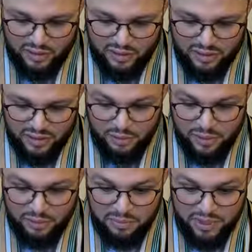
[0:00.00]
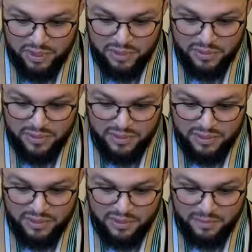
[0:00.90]
Sayyidina Ibrahim
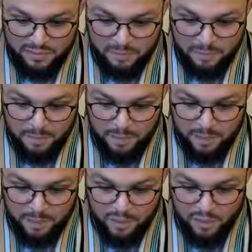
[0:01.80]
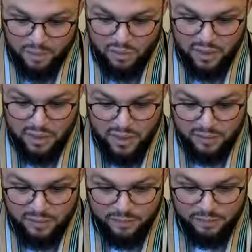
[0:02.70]
says, "Oh
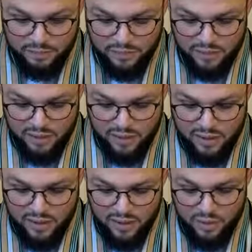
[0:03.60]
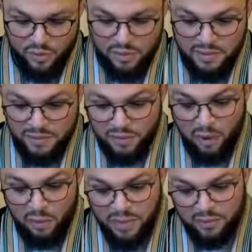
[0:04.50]
Allah, you want me to
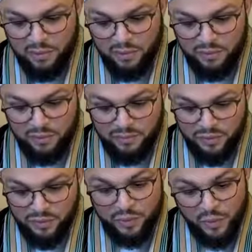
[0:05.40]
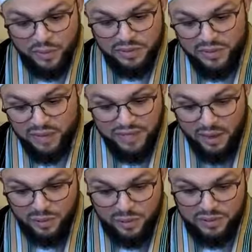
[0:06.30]
call people towards this
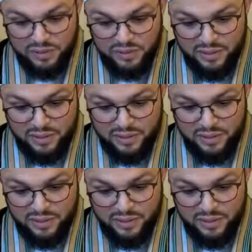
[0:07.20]
house,